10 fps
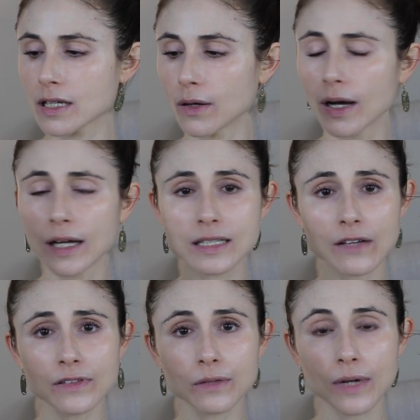So I
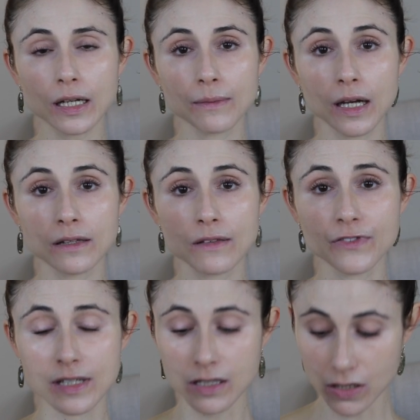definitely recommend the
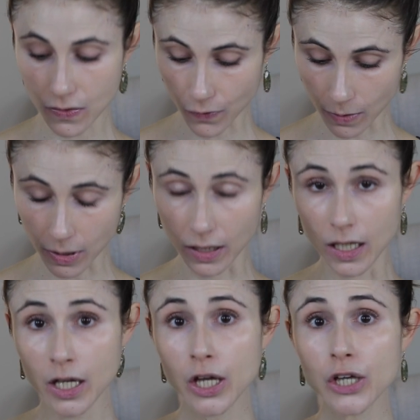Physician's
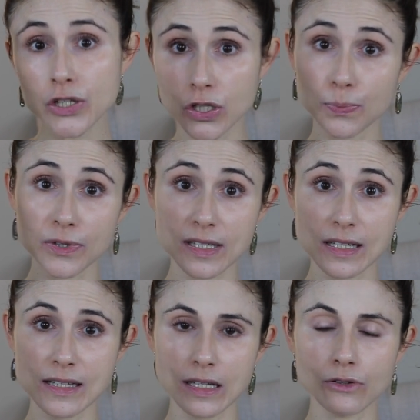Formula Super
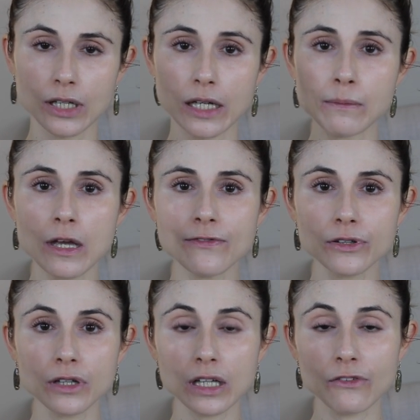C C Cream if
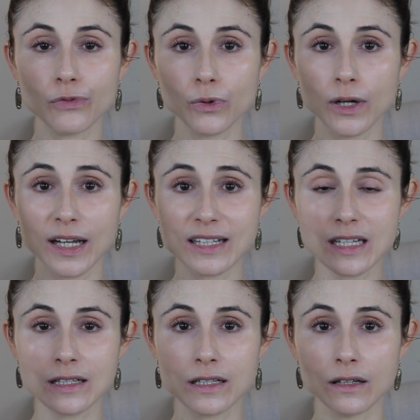you're looking for a
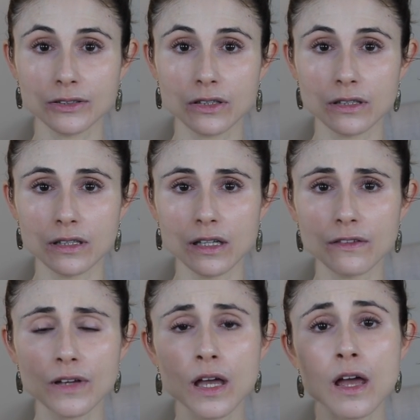tinted alternative.